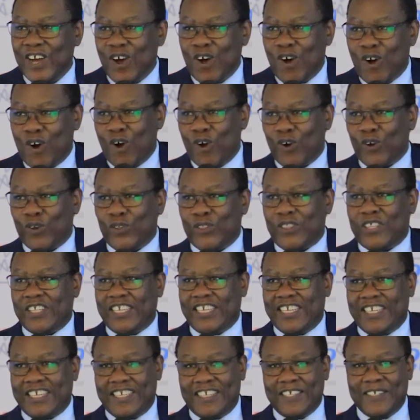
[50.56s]
all
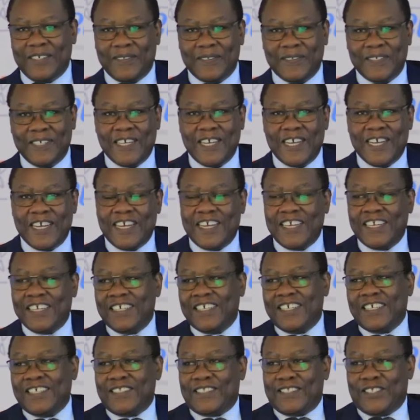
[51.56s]
the
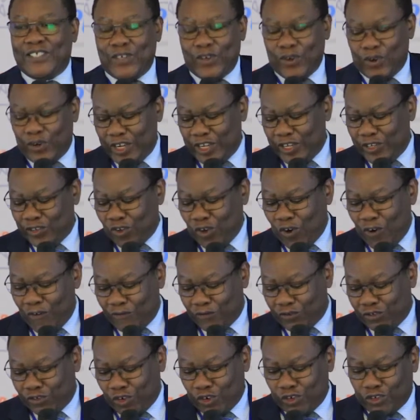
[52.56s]
theories
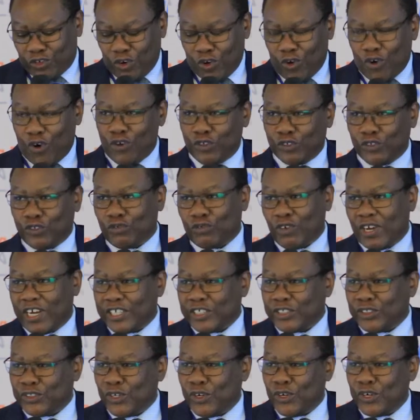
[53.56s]
of social
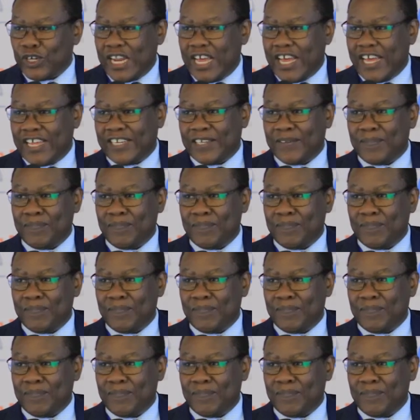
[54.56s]
construction and